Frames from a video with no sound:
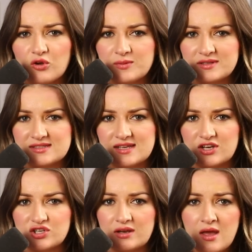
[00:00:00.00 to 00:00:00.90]
open
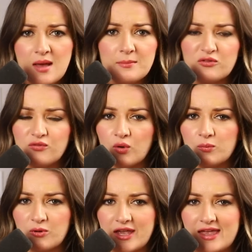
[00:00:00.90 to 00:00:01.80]
discussion before
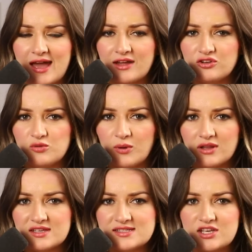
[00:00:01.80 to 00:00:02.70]
bringing out a new
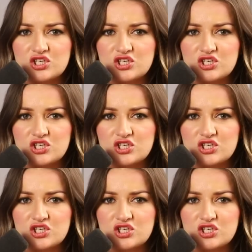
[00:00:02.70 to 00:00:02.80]
policy.